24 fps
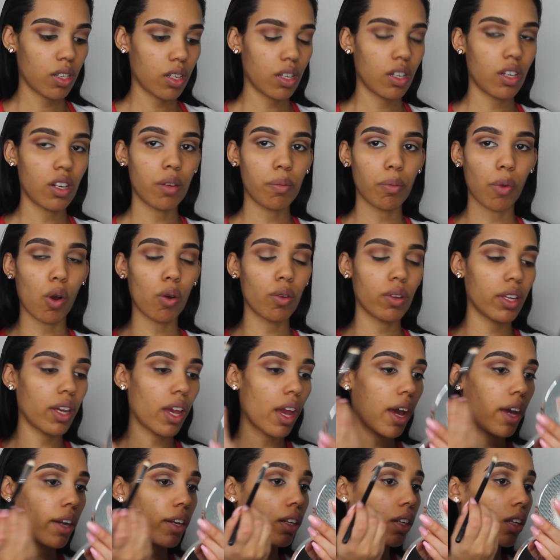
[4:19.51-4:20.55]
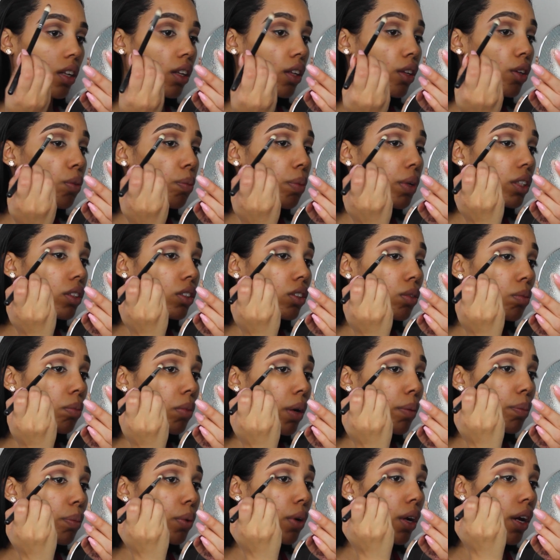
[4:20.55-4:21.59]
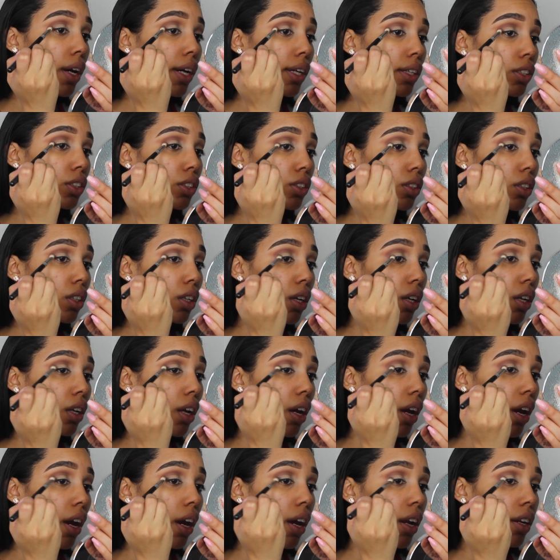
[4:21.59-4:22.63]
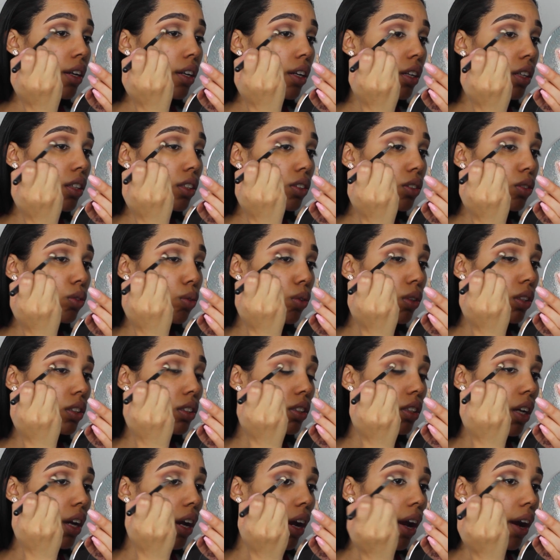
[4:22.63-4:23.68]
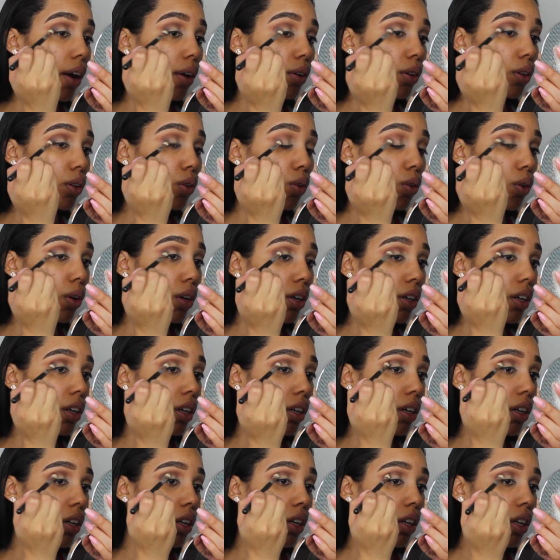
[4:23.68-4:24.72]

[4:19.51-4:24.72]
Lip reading: And I'm only adding a little bit to my brush and adding it towards the outer corner.